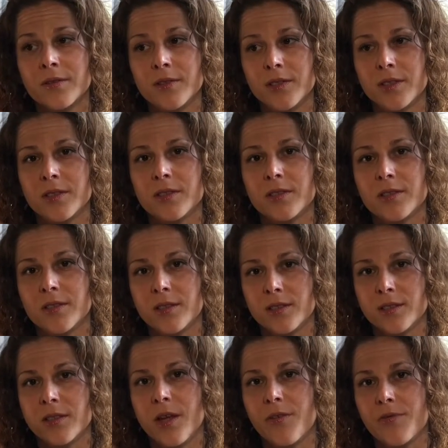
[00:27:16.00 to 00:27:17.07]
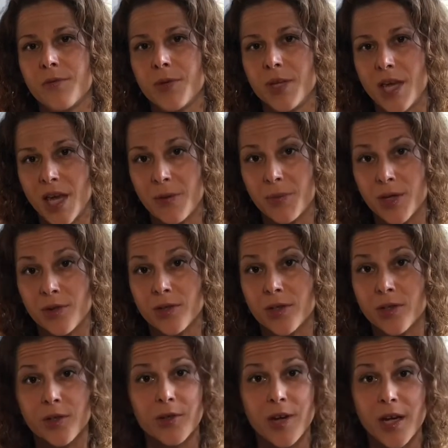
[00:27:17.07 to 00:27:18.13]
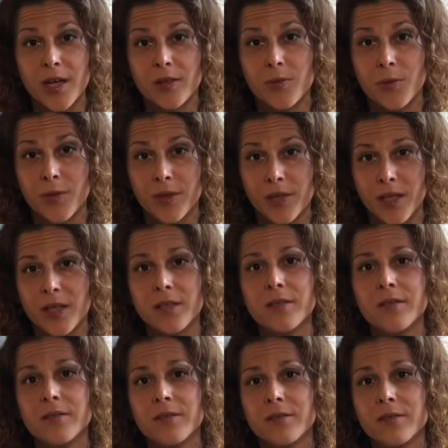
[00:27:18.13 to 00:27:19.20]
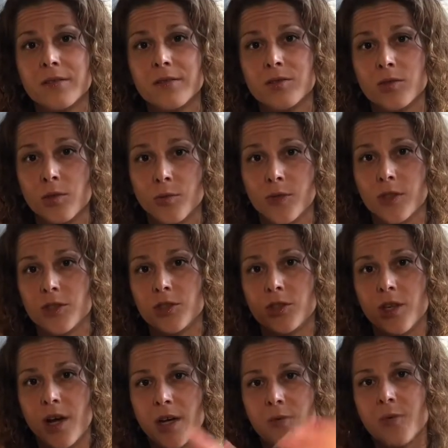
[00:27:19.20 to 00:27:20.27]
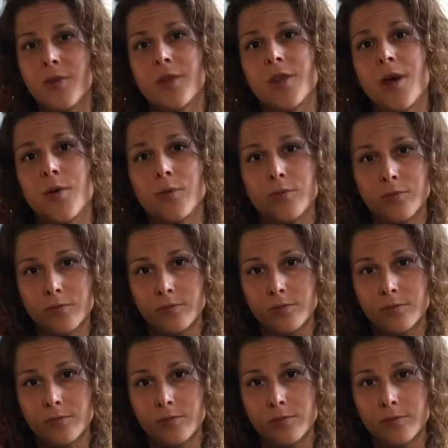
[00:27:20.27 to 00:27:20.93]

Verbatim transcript: this love we came here to create within so it could shine without.